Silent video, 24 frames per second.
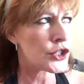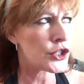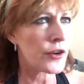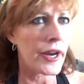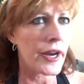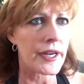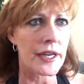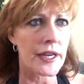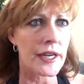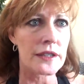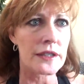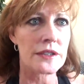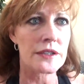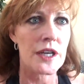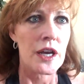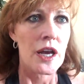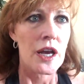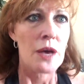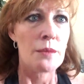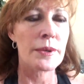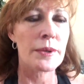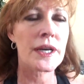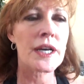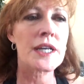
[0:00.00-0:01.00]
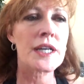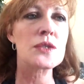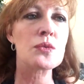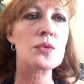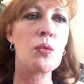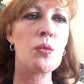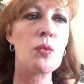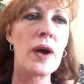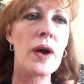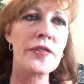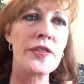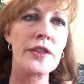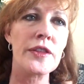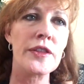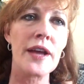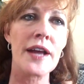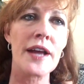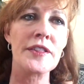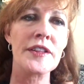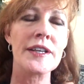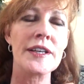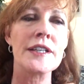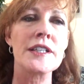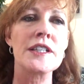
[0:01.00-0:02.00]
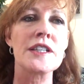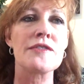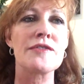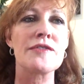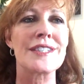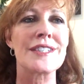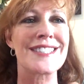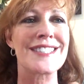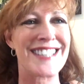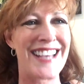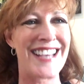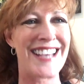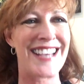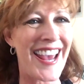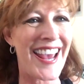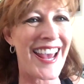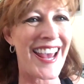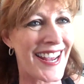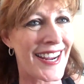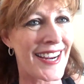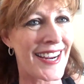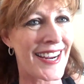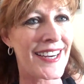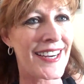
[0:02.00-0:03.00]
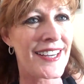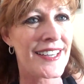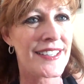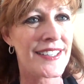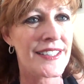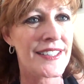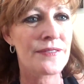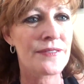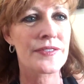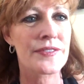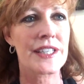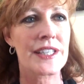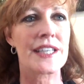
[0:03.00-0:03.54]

frustrating because at the end of the day,